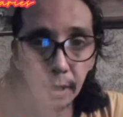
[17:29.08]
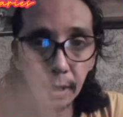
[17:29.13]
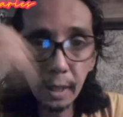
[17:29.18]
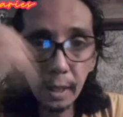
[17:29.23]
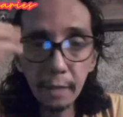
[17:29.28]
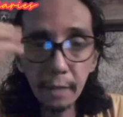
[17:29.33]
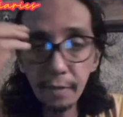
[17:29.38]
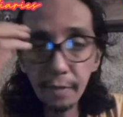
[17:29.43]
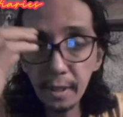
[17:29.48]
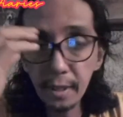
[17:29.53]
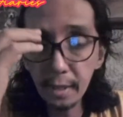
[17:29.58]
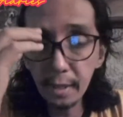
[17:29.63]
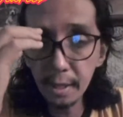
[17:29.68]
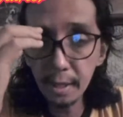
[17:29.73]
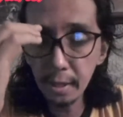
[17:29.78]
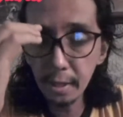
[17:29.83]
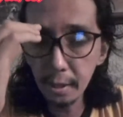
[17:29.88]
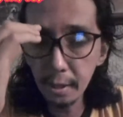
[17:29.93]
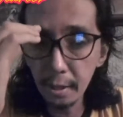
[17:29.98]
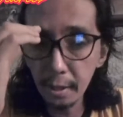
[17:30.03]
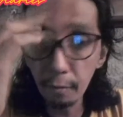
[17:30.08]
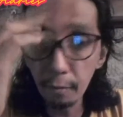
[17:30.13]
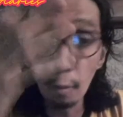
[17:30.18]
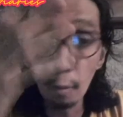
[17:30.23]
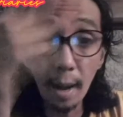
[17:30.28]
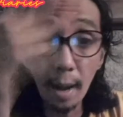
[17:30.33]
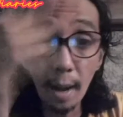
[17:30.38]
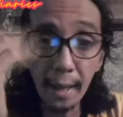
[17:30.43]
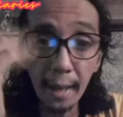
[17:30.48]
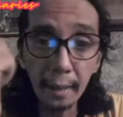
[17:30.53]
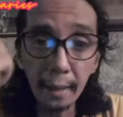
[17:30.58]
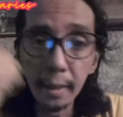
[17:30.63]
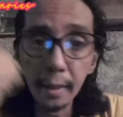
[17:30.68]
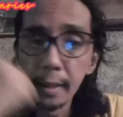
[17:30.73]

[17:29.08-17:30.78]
Okay, faith isn't enough. Why?